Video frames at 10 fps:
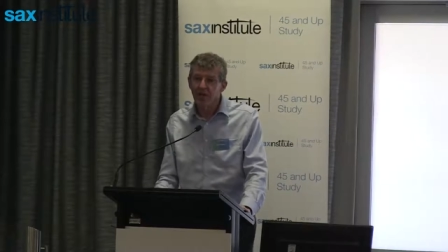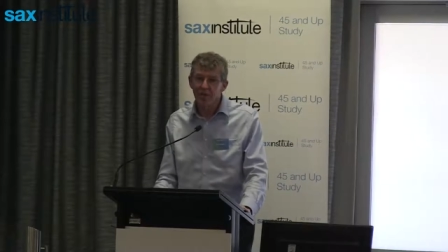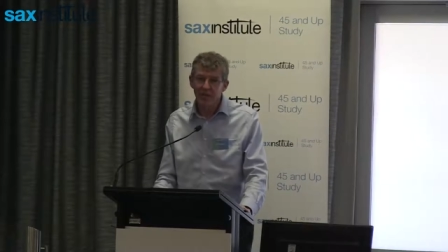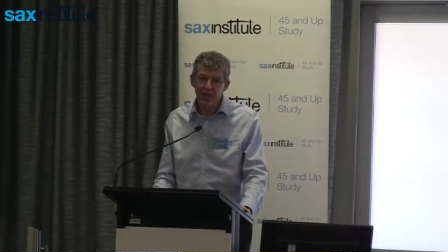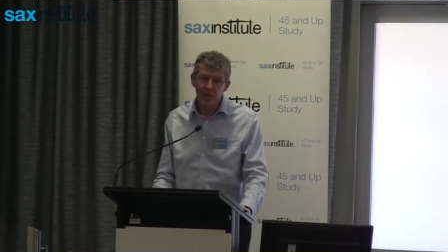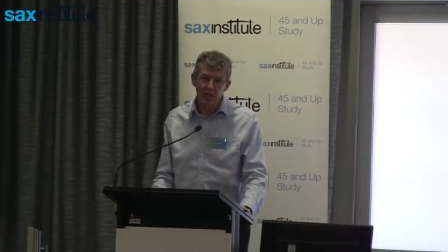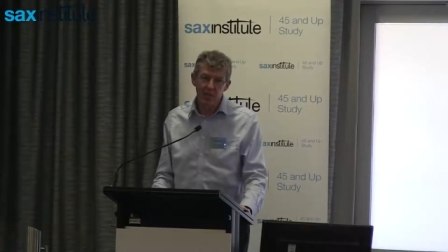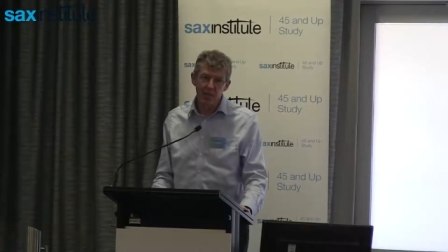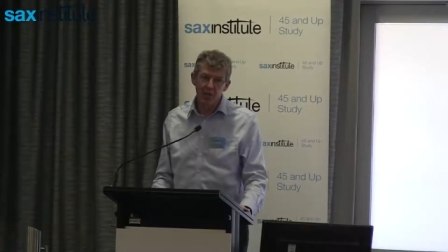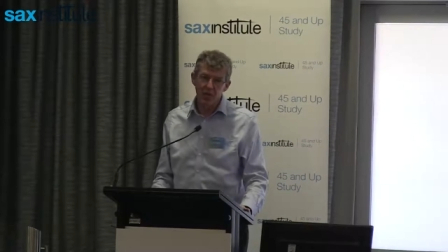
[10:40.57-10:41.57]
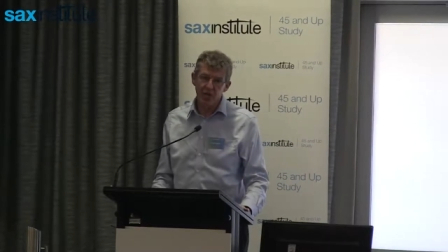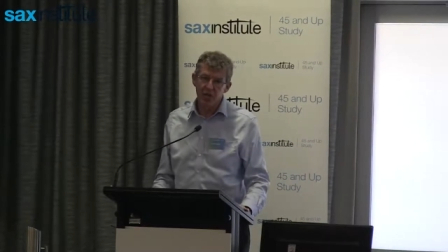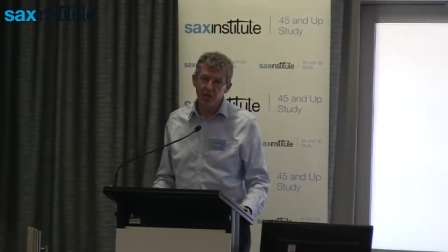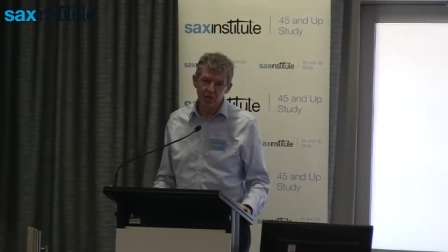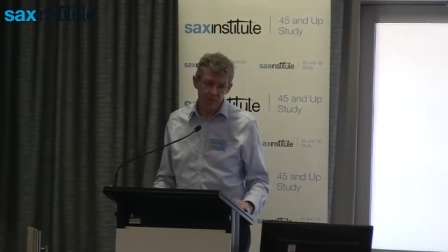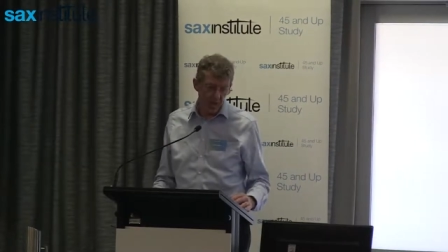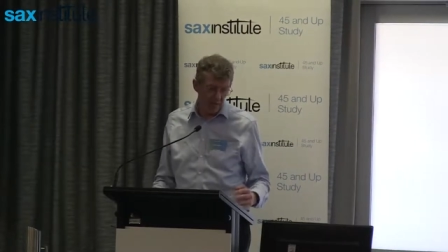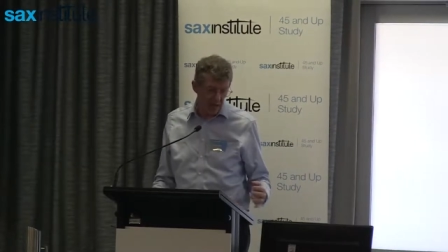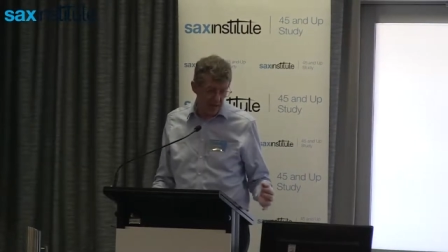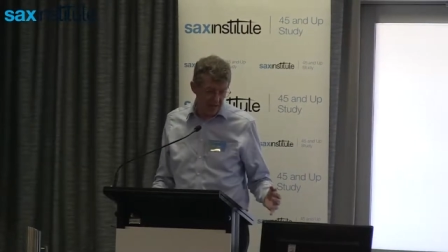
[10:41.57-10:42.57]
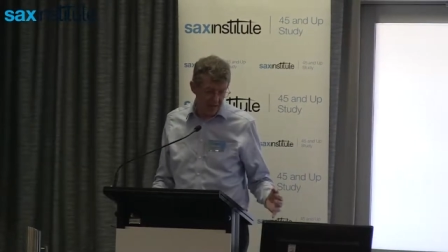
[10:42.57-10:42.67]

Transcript: to be a little more serious about it,